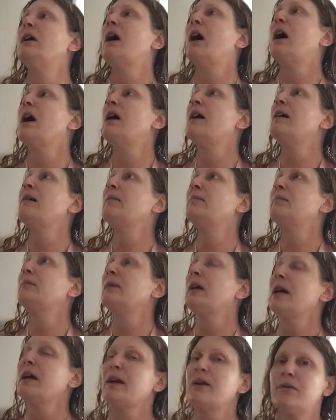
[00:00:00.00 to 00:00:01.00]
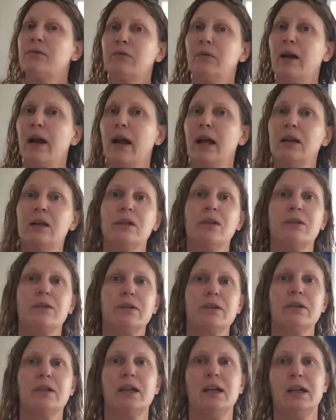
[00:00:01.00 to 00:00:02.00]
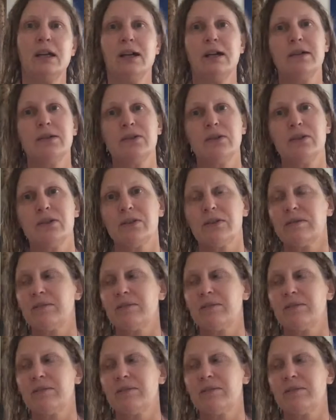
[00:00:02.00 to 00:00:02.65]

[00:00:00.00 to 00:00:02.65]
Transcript: And it ran through the house.